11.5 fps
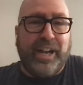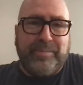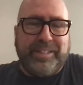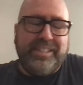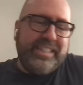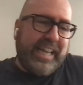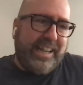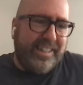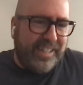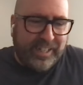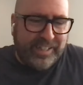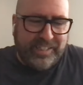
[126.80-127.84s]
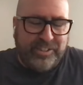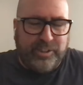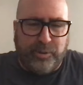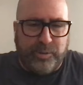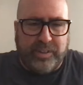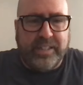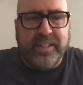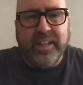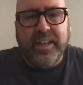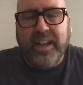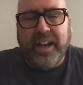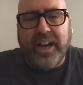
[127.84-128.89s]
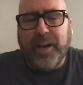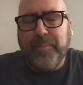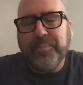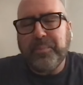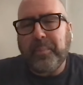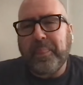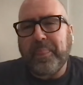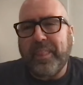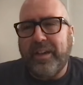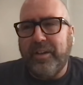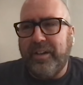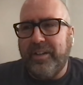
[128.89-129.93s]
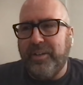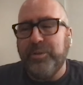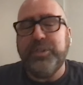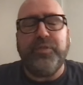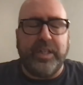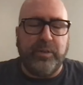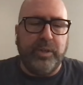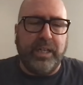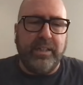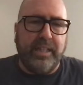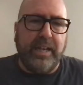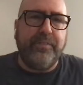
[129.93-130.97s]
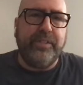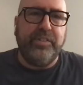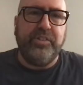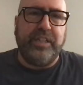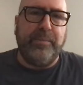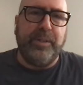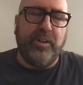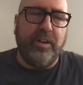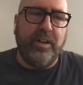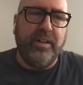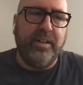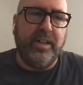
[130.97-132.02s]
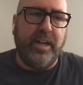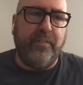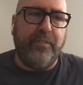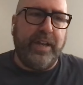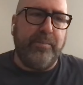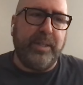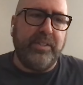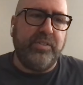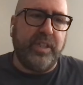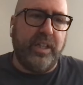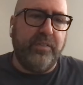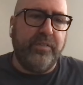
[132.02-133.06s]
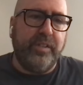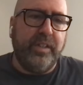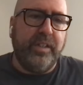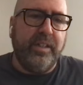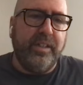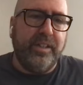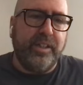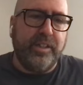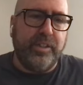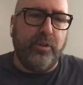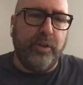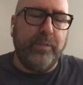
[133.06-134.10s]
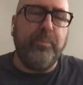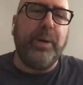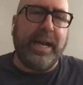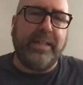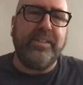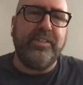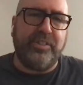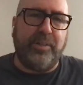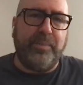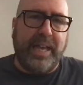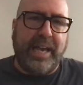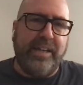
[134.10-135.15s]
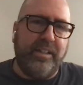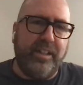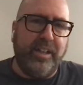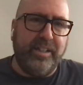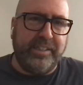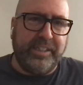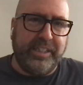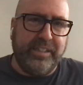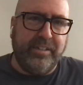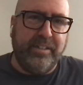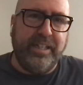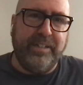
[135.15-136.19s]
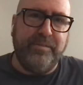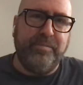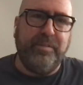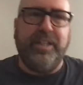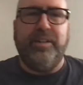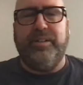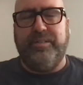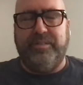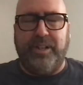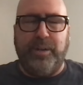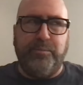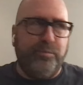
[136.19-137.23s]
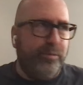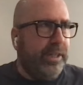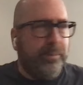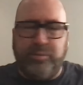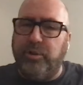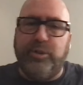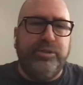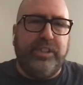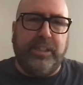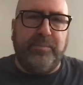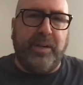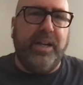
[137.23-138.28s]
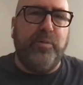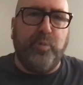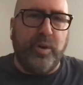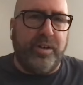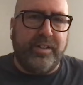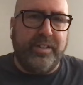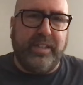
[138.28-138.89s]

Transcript: I mean, yeah, I, that totally. Um, it was funny when I left the seminar, I found myself going back to some analog gear and and uh, reapproaching my work.